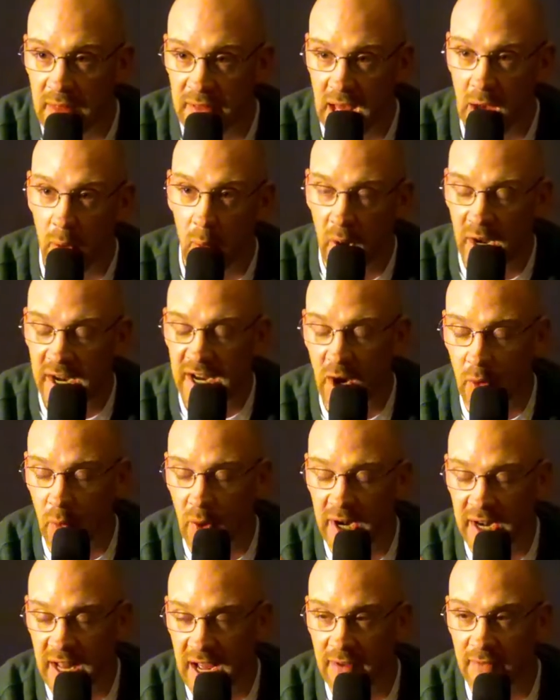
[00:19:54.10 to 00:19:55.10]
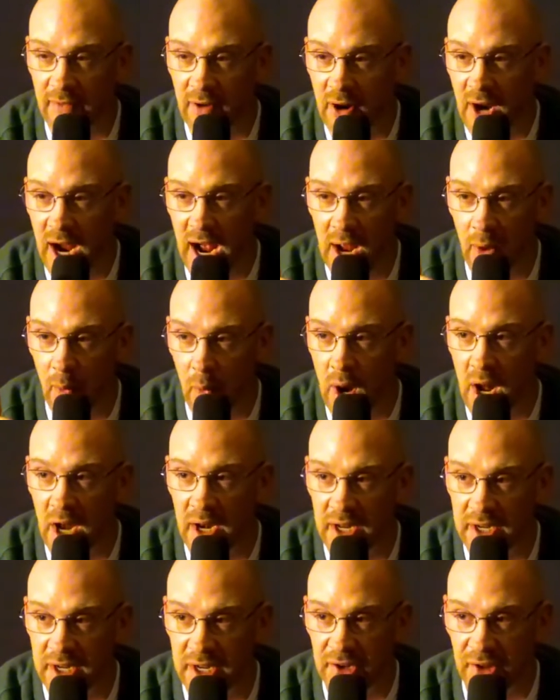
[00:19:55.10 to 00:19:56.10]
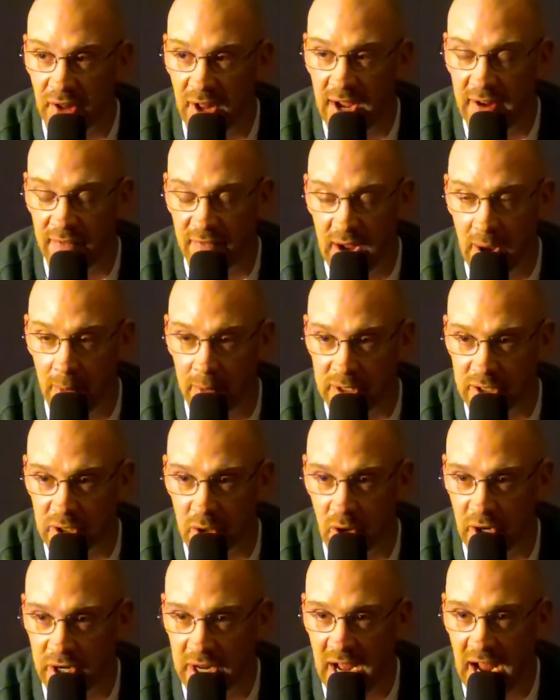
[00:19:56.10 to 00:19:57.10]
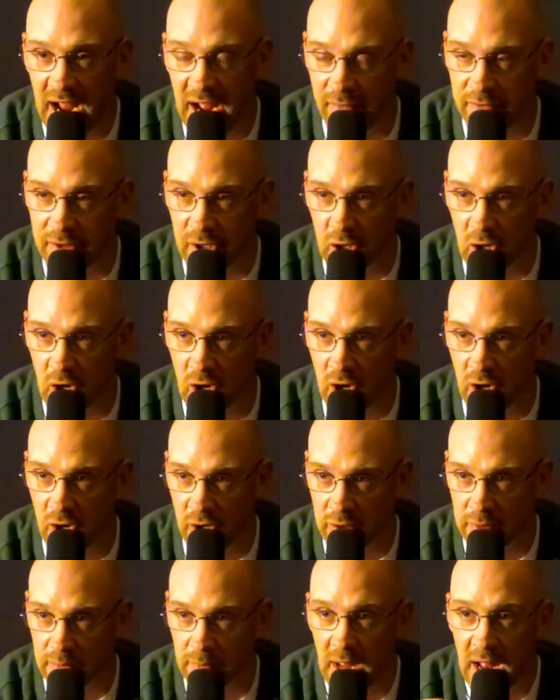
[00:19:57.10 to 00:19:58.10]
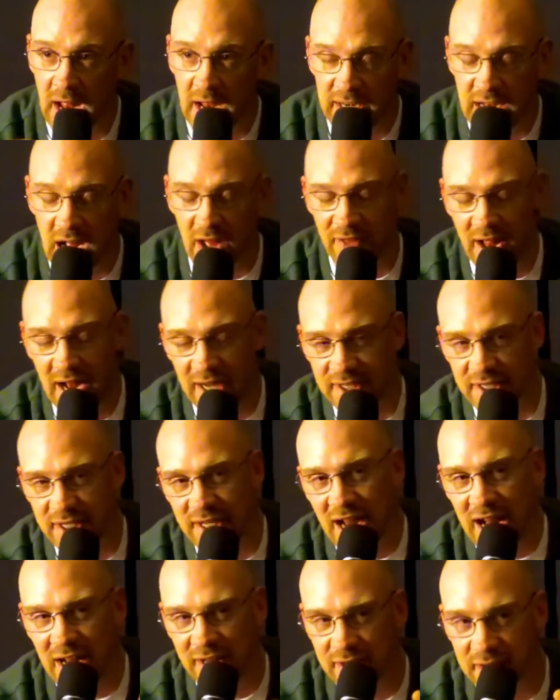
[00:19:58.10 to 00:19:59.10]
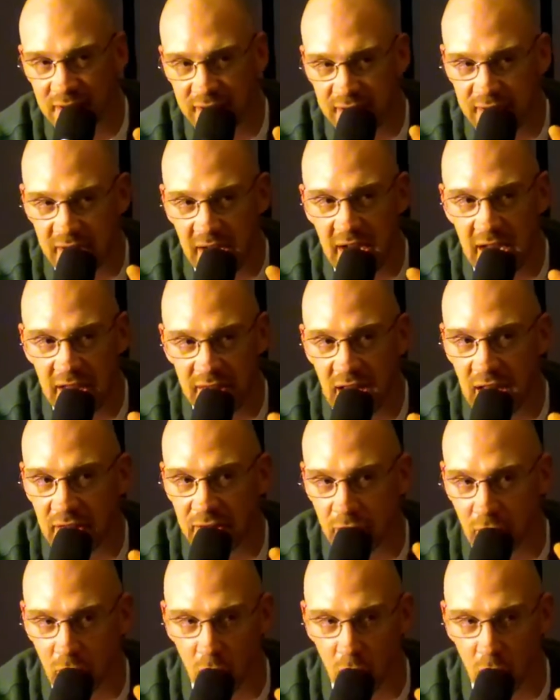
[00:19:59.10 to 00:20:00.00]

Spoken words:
That whatever I wanted in life, I was going to have to earn. Now, that's not to say that